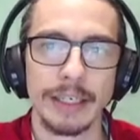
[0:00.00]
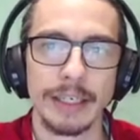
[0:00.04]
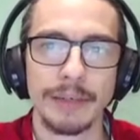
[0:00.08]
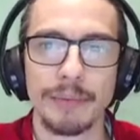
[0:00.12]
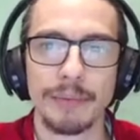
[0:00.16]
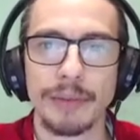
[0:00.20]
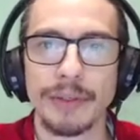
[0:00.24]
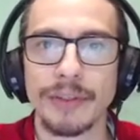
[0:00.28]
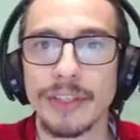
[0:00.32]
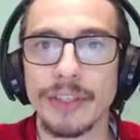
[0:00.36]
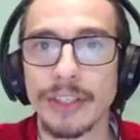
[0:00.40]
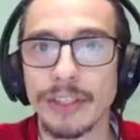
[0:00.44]

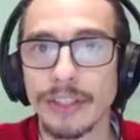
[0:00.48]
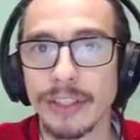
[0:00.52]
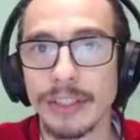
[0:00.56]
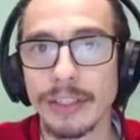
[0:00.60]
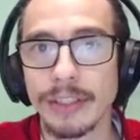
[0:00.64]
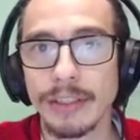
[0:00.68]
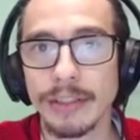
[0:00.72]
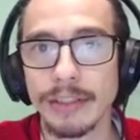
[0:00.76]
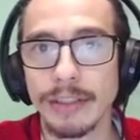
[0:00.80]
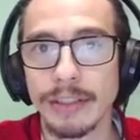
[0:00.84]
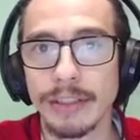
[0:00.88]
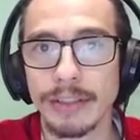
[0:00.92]

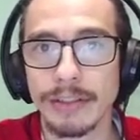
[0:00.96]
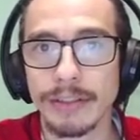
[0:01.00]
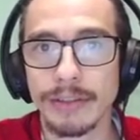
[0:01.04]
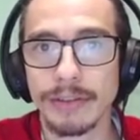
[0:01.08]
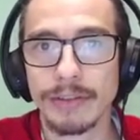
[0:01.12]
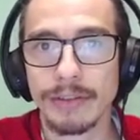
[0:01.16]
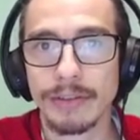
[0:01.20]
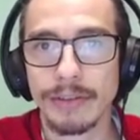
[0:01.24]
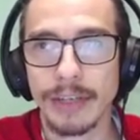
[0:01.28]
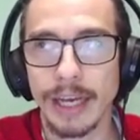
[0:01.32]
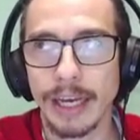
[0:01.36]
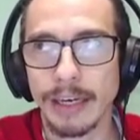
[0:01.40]
Position
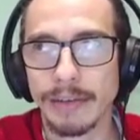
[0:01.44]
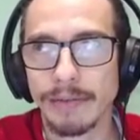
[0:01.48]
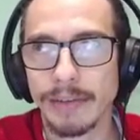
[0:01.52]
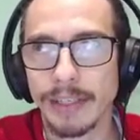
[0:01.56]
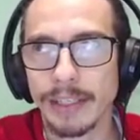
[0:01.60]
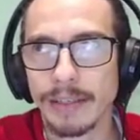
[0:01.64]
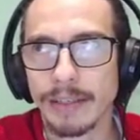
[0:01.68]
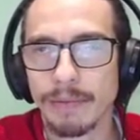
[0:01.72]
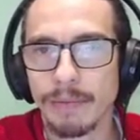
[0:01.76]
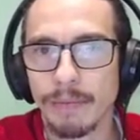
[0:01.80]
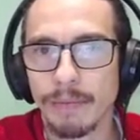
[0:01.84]
is kind of like